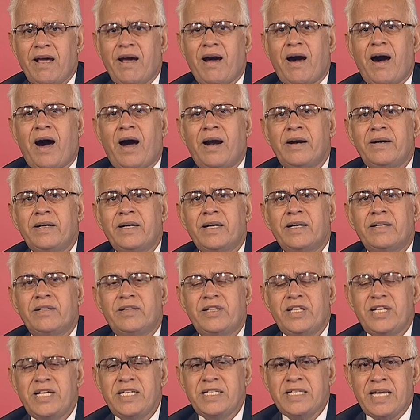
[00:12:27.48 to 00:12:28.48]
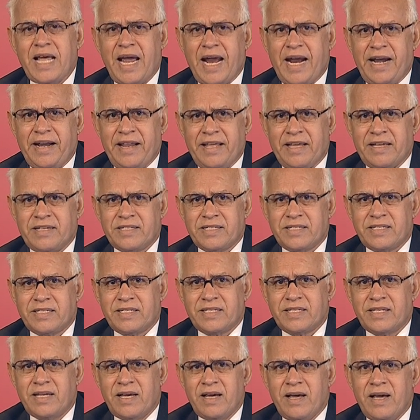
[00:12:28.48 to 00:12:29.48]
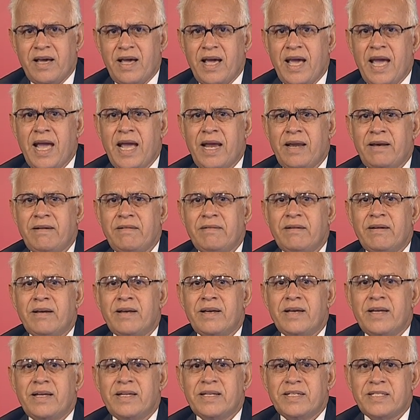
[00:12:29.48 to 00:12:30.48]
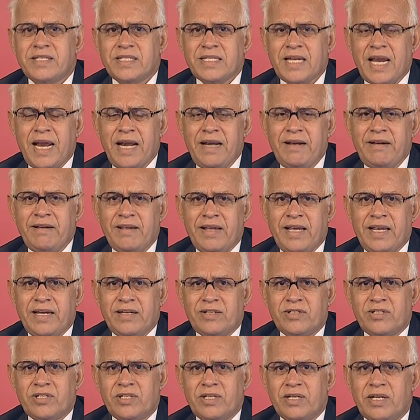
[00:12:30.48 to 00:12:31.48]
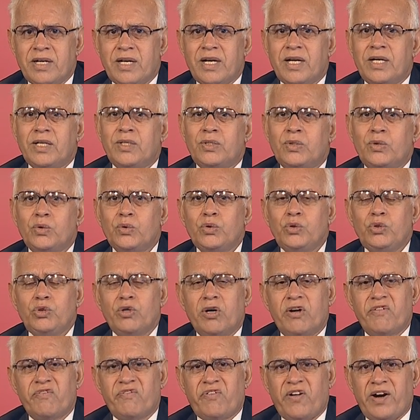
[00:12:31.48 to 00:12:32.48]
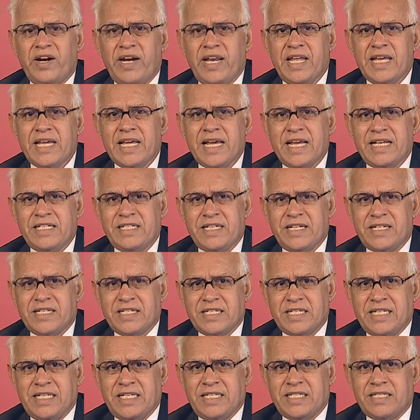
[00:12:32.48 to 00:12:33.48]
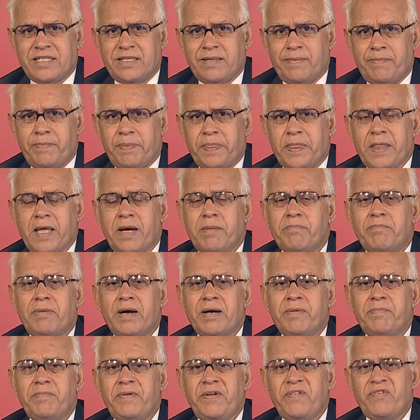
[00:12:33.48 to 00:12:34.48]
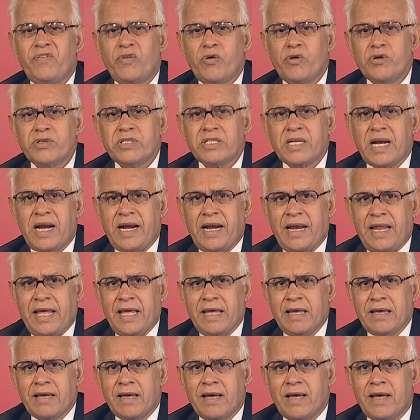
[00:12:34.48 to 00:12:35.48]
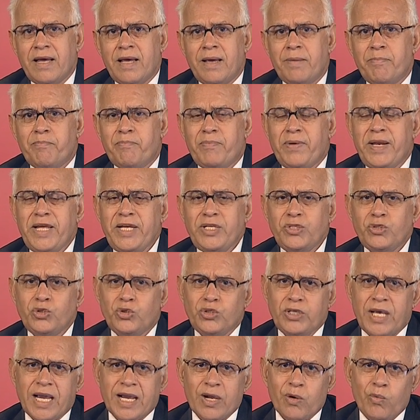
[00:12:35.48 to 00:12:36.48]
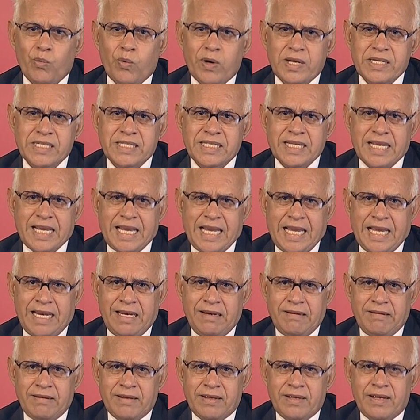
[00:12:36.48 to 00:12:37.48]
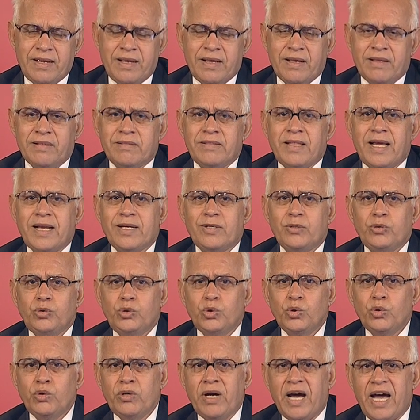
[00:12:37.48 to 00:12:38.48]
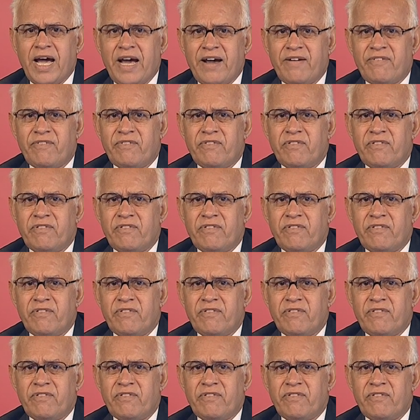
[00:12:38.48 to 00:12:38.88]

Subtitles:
under these headings and send it to your funding agencies. But before sending, please check once again that you have